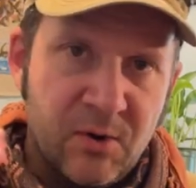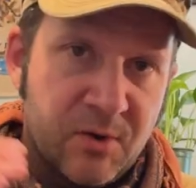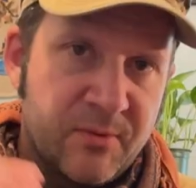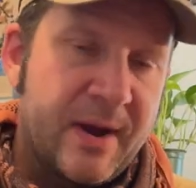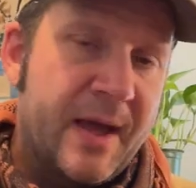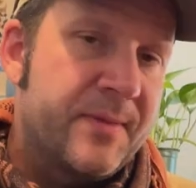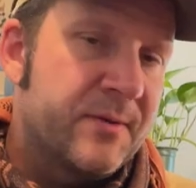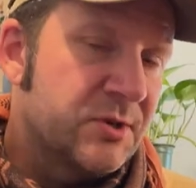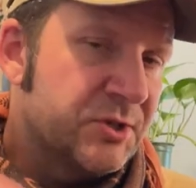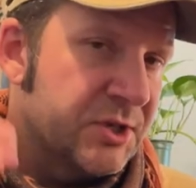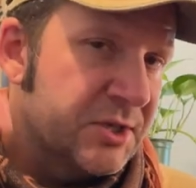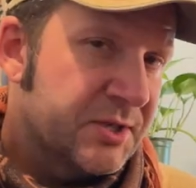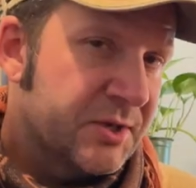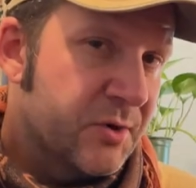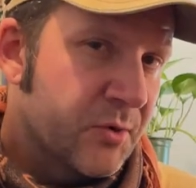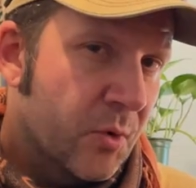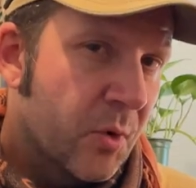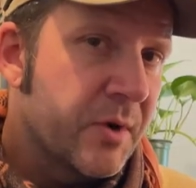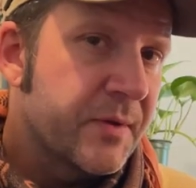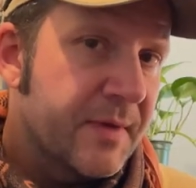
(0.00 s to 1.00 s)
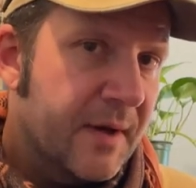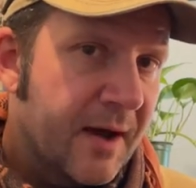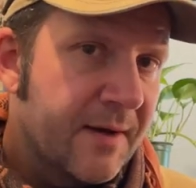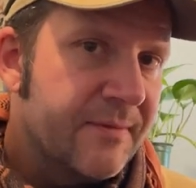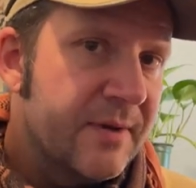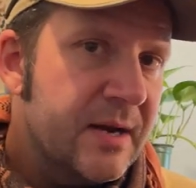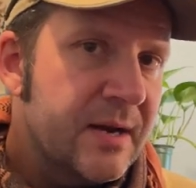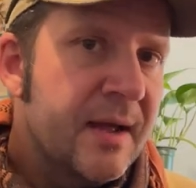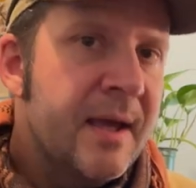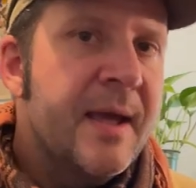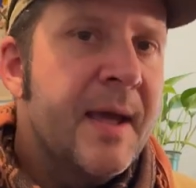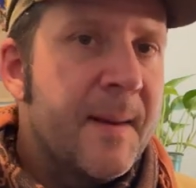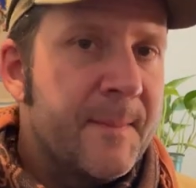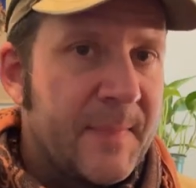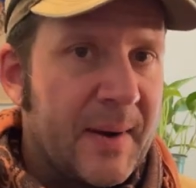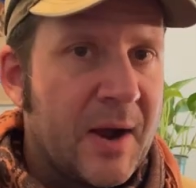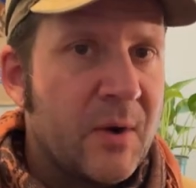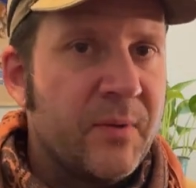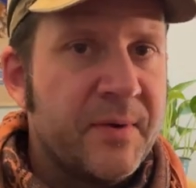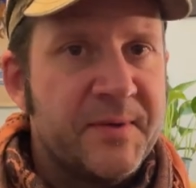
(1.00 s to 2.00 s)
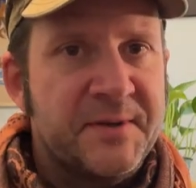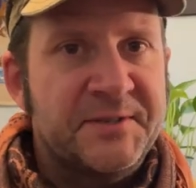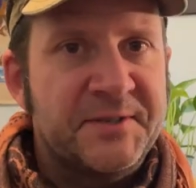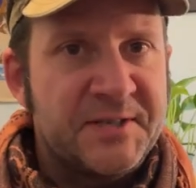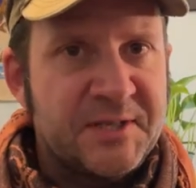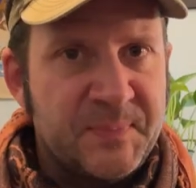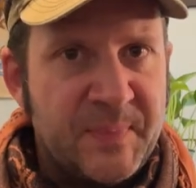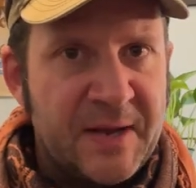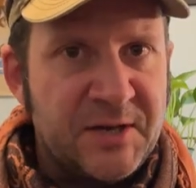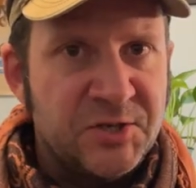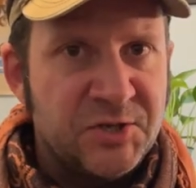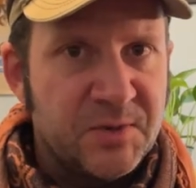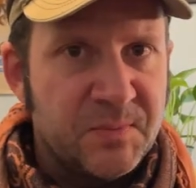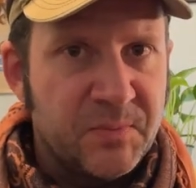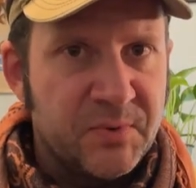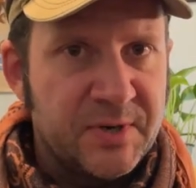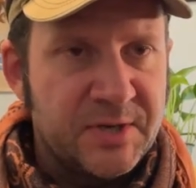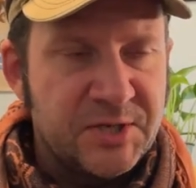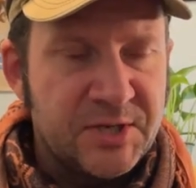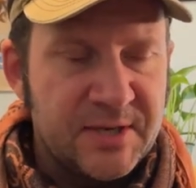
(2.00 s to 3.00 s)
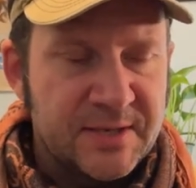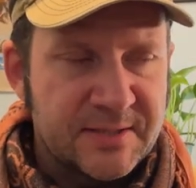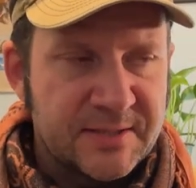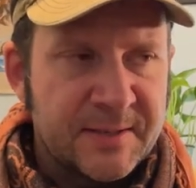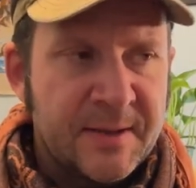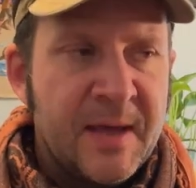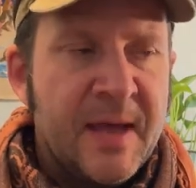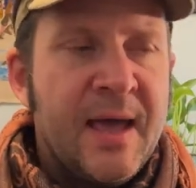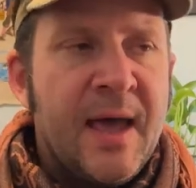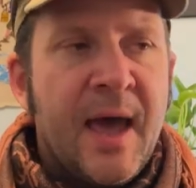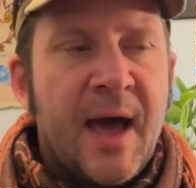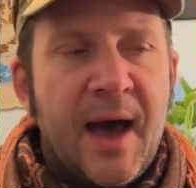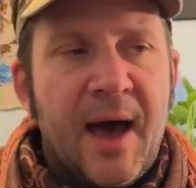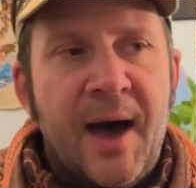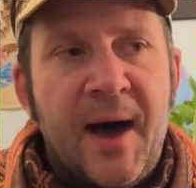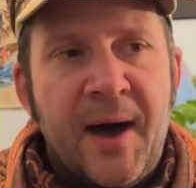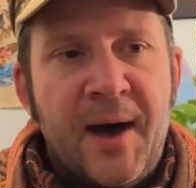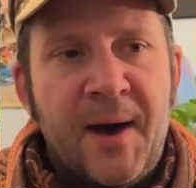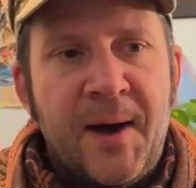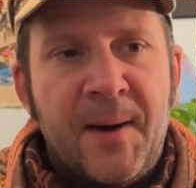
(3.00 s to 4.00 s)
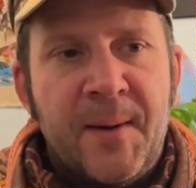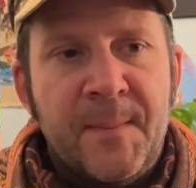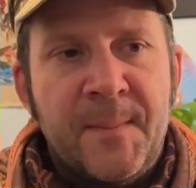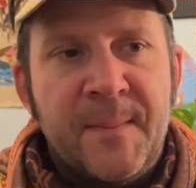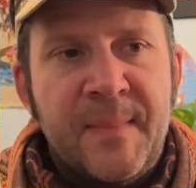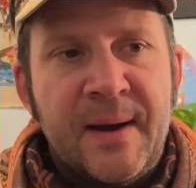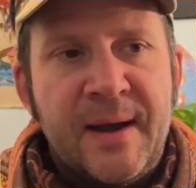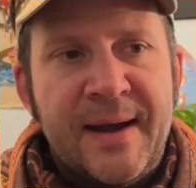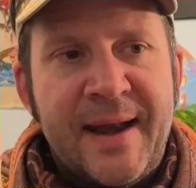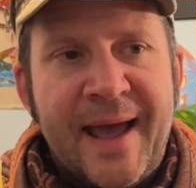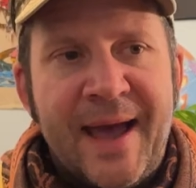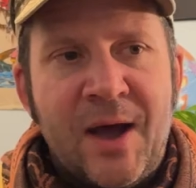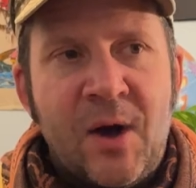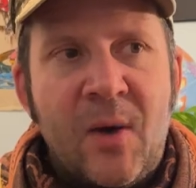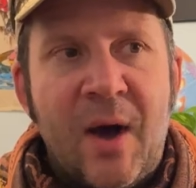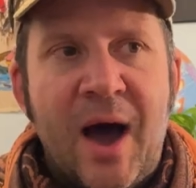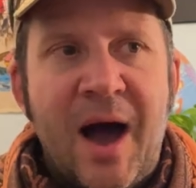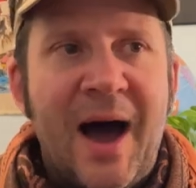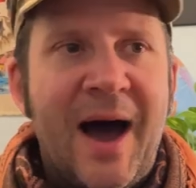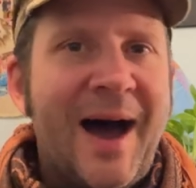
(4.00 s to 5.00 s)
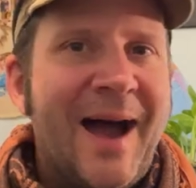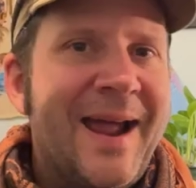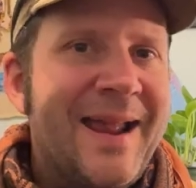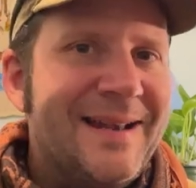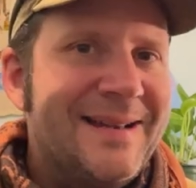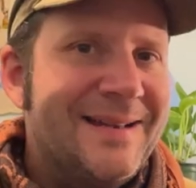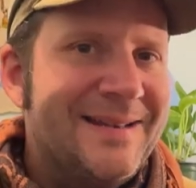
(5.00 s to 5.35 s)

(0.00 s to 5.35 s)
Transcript: or rather just north of it by where the suspension bridge is. Um, now, I